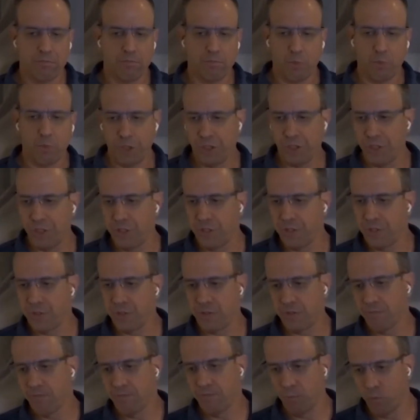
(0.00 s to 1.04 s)
which is
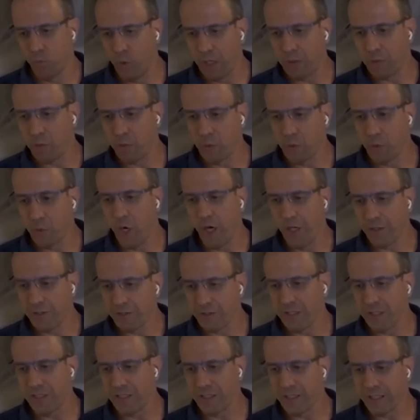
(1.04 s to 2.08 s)
why we won
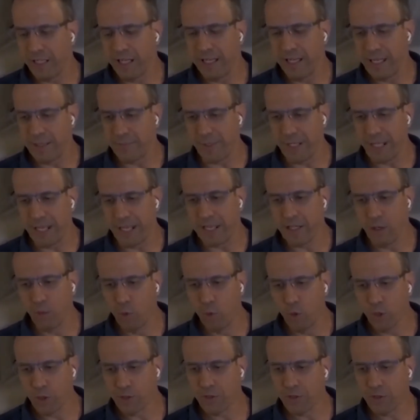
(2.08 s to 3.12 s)
the NEA
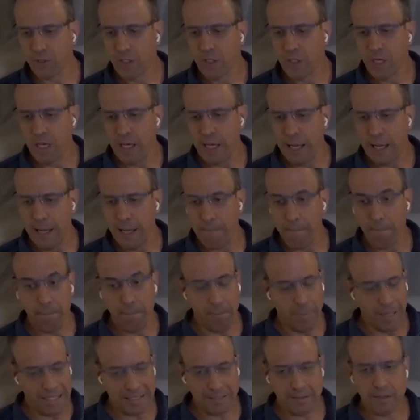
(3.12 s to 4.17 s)
award.
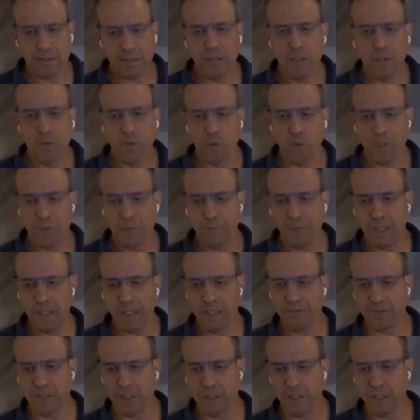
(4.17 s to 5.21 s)
But we
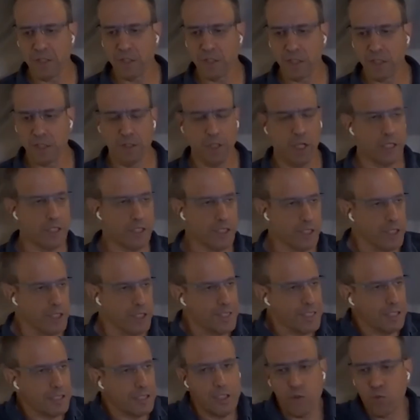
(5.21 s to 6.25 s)
believe that this technology,
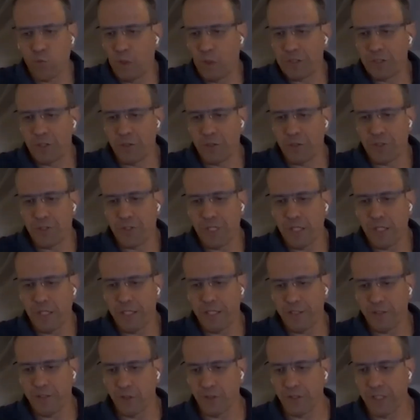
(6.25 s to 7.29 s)
such as what you're seeing
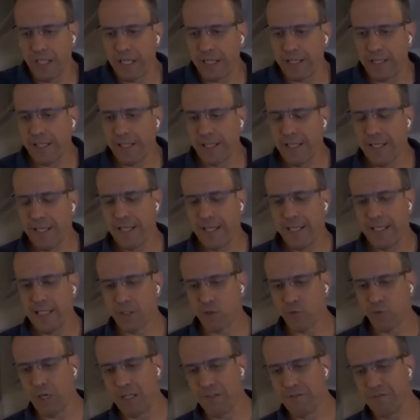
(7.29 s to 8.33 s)
here today,
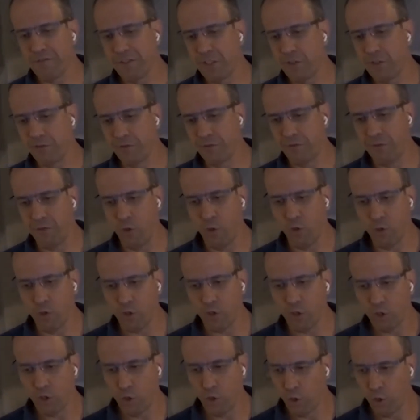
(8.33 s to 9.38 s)
is relevant for
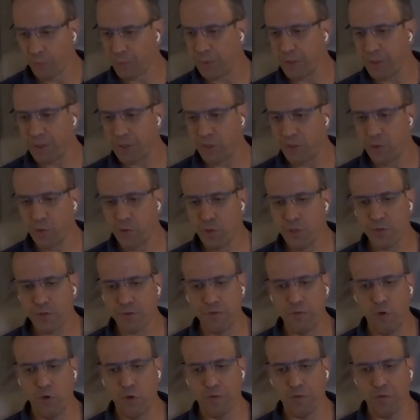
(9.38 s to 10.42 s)
corporate use,
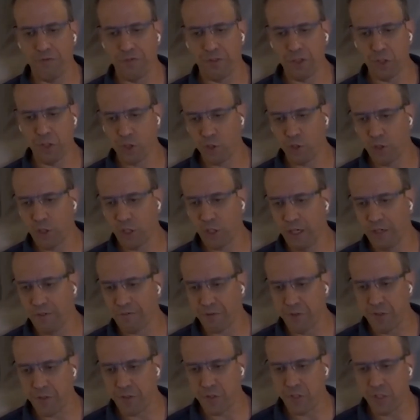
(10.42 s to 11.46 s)
for virtual
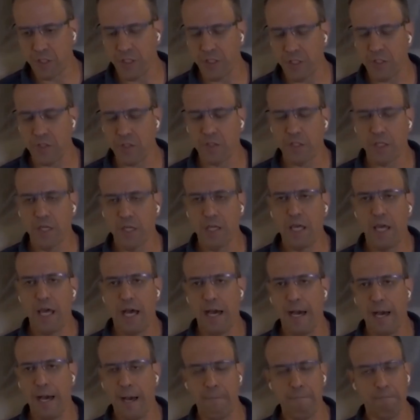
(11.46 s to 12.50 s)
conferences,
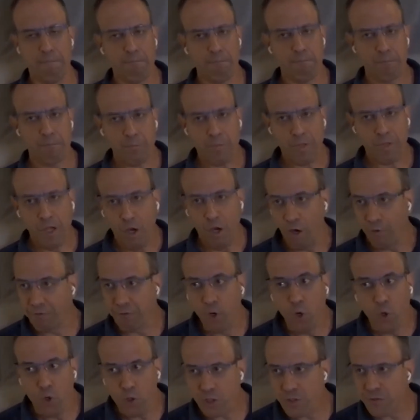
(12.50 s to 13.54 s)
of
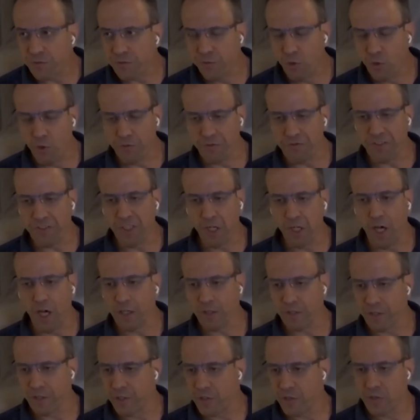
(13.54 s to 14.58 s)
course for
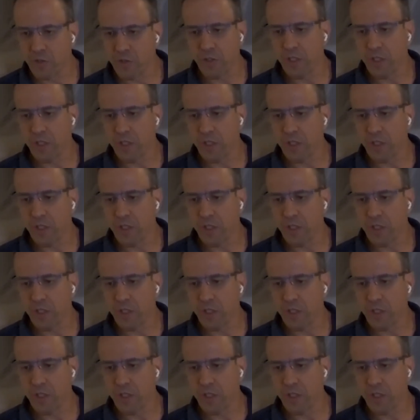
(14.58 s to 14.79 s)
vloggers,